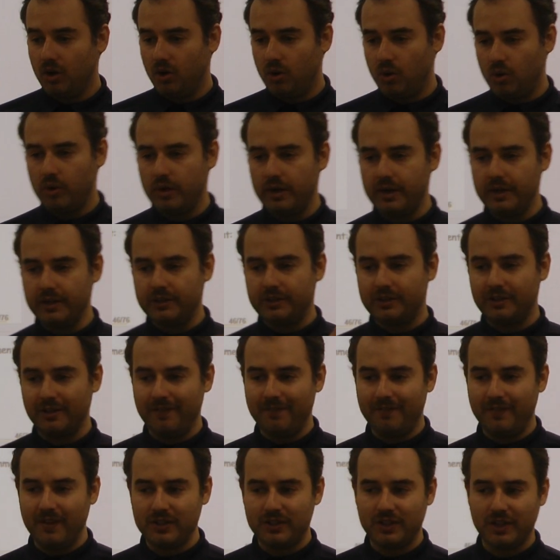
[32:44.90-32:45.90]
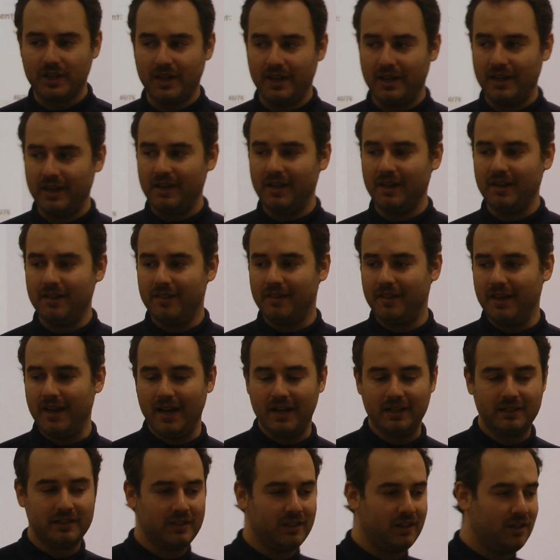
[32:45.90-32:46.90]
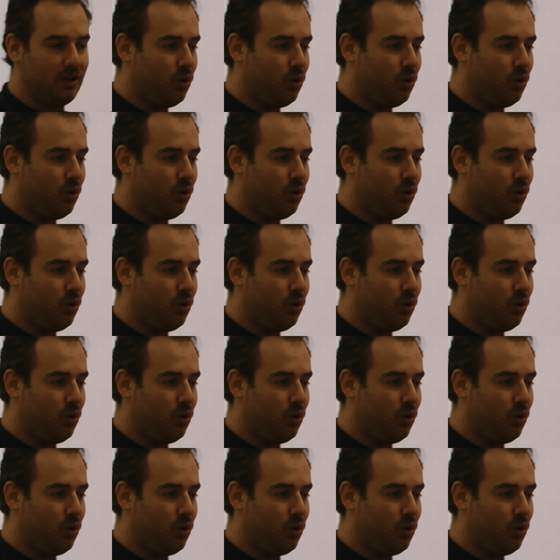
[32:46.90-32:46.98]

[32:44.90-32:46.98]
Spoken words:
who is visiting that